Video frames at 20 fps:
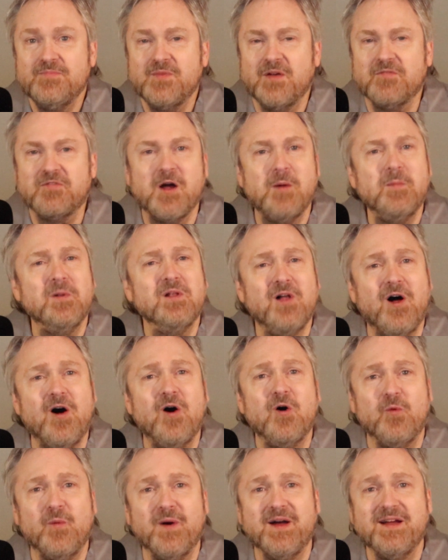I've come a
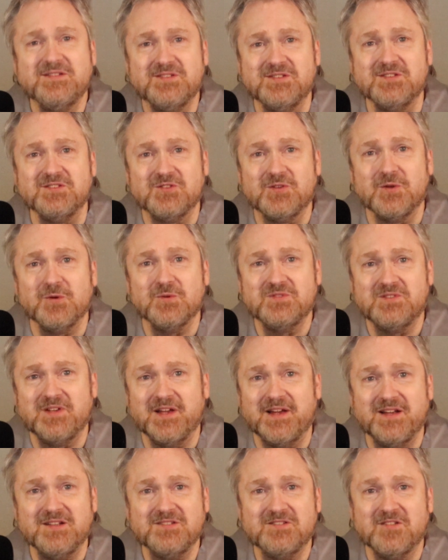long way since those
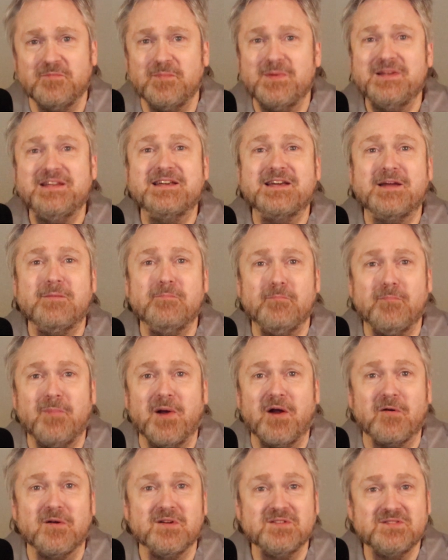days of being
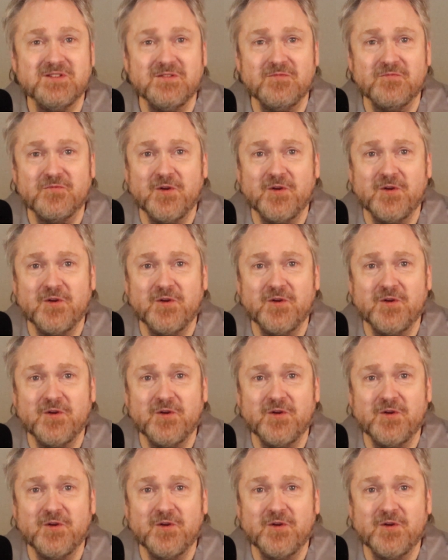embarrassed in